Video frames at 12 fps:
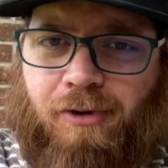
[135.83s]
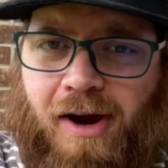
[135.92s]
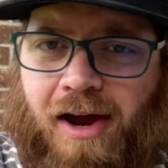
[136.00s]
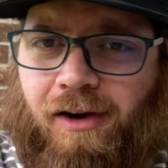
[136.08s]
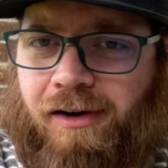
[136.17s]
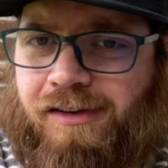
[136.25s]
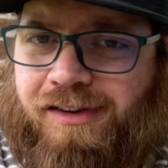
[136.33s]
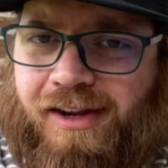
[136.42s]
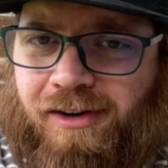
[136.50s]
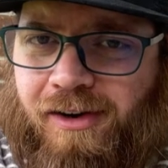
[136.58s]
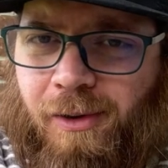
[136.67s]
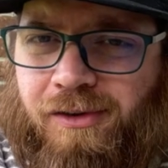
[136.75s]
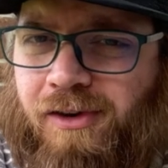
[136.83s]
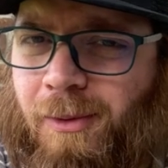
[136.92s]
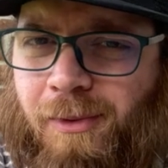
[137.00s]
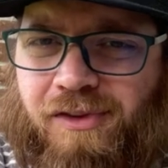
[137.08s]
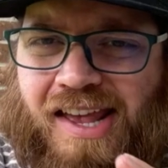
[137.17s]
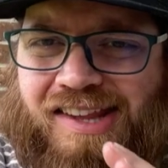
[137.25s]
cracker and cedar notes, it
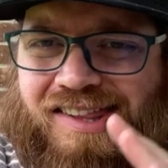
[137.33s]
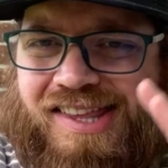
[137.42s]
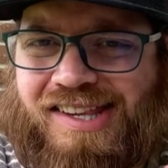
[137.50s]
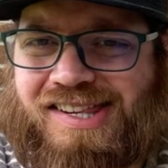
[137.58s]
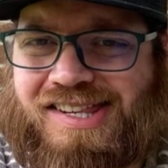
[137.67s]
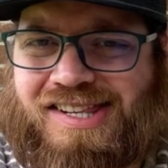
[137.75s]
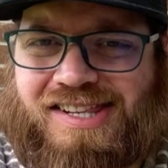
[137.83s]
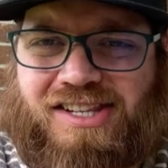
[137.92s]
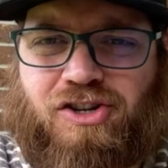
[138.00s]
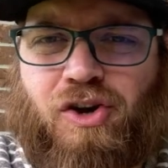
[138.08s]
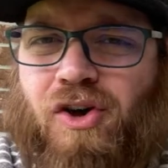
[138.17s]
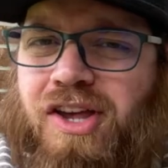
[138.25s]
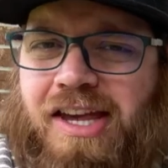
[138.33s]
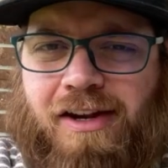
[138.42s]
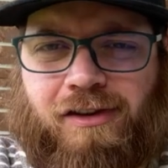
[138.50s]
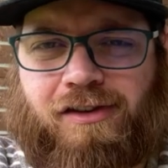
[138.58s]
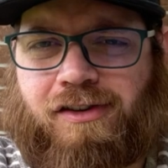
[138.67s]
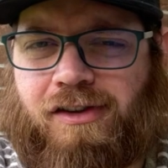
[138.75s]
almost gets this
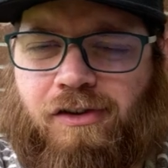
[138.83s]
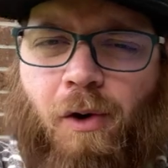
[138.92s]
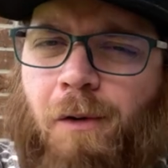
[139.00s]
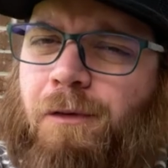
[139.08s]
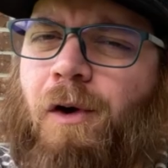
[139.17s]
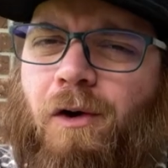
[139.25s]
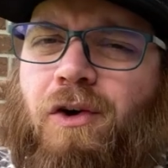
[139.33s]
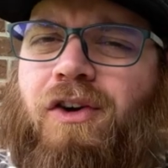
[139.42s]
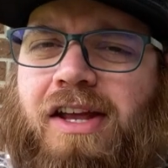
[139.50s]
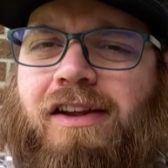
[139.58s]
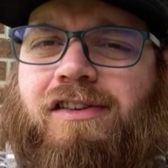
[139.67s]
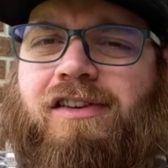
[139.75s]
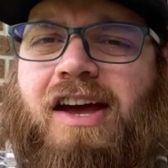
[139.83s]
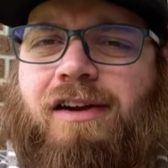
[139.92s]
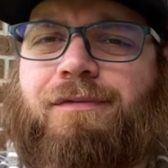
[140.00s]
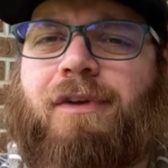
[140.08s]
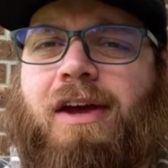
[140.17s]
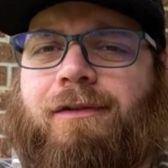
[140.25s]
cookiness, this overall cookiness kind
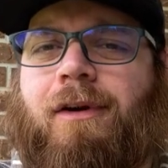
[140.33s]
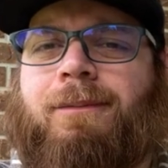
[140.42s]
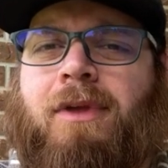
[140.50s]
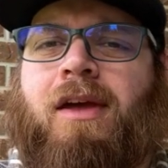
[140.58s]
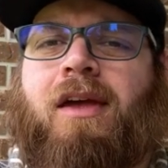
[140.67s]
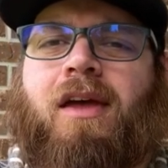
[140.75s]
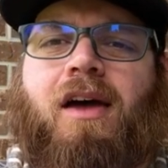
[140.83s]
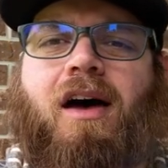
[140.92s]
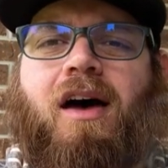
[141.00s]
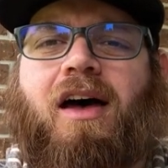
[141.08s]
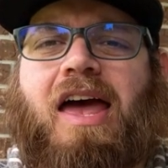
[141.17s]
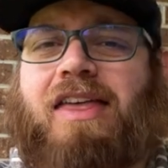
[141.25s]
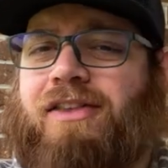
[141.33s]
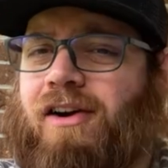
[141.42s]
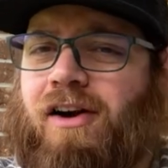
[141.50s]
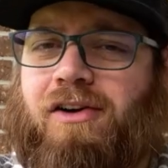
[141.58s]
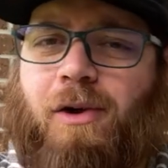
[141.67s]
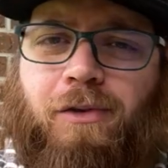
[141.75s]
of flavor. Uh, and there
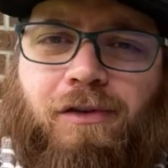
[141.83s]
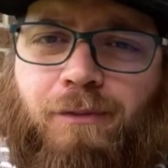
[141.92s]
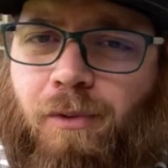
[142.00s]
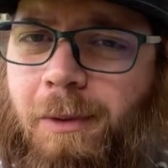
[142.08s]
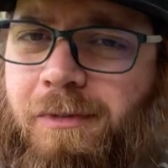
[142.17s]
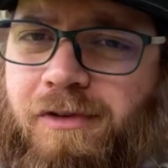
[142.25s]
are notes of warm